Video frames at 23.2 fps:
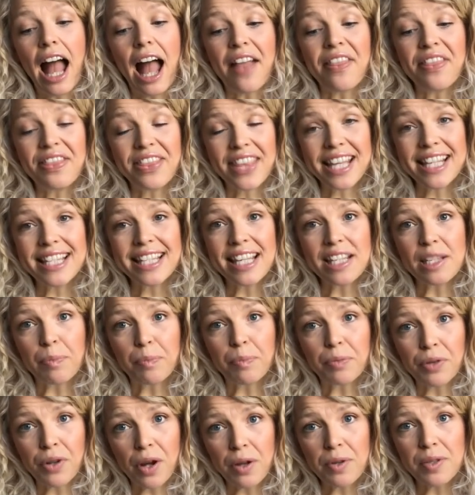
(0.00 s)
And this is a
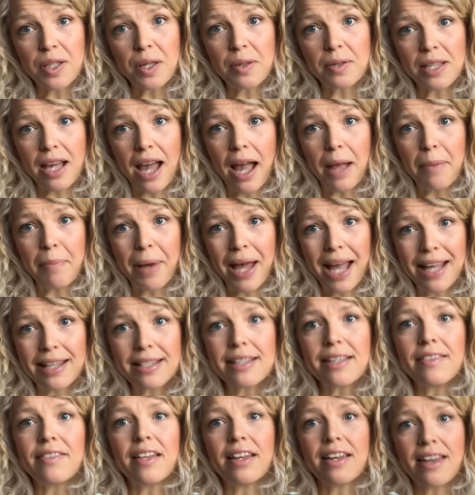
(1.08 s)
prototype
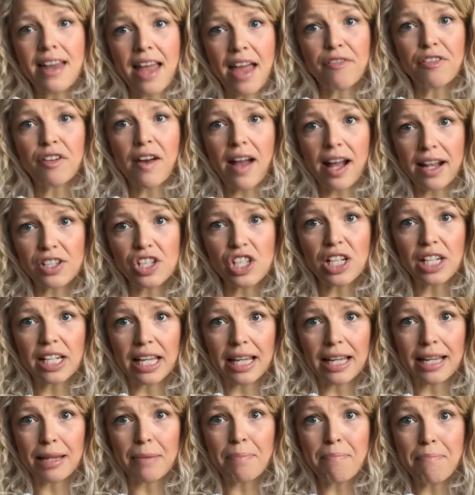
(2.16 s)
pattern that never
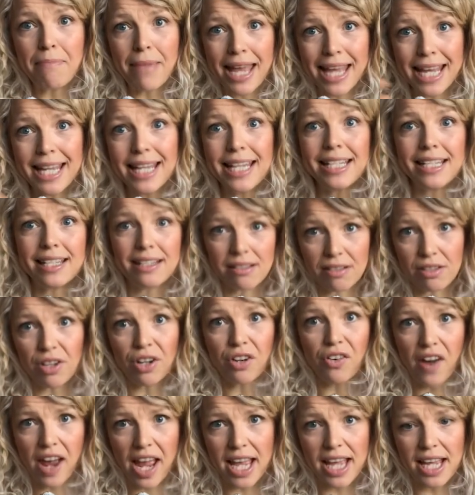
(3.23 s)
actually made the
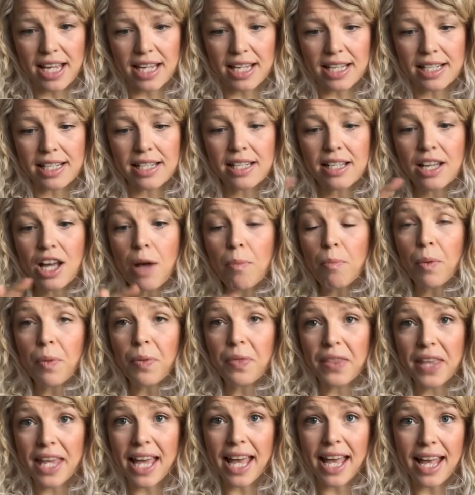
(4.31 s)
grade.
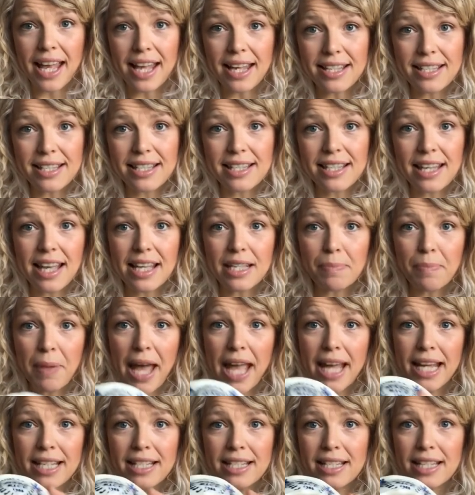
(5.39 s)
But this is
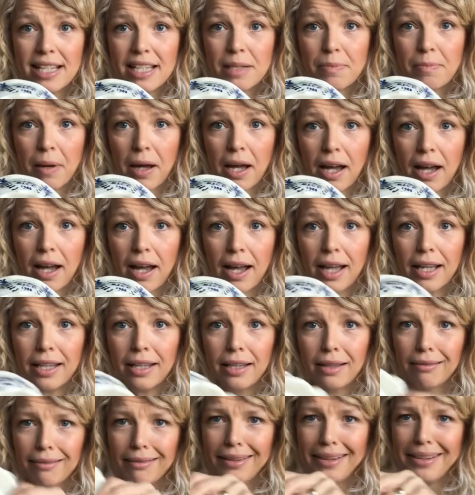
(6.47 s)
painted by
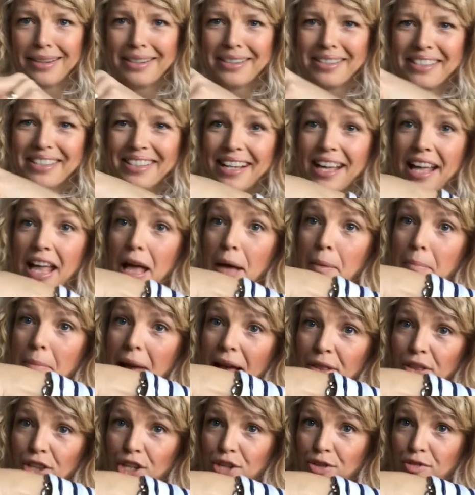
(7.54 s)

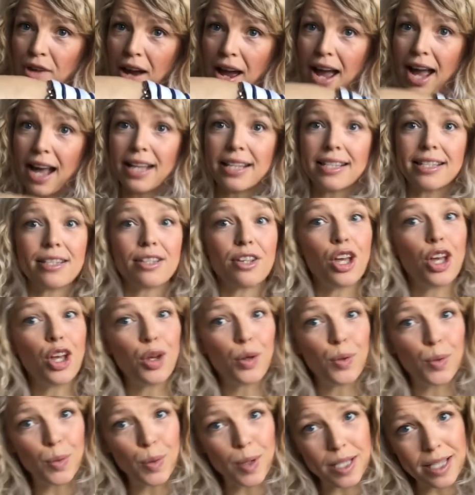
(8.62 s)
Matthew Rice,
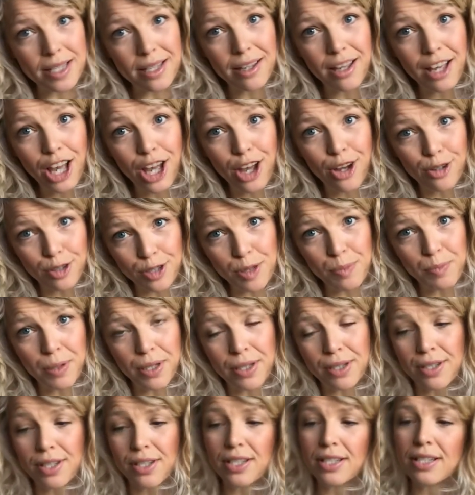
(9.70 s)
who was her
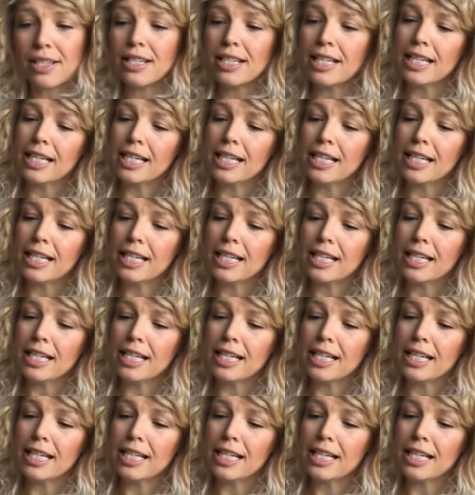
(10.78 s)
husband.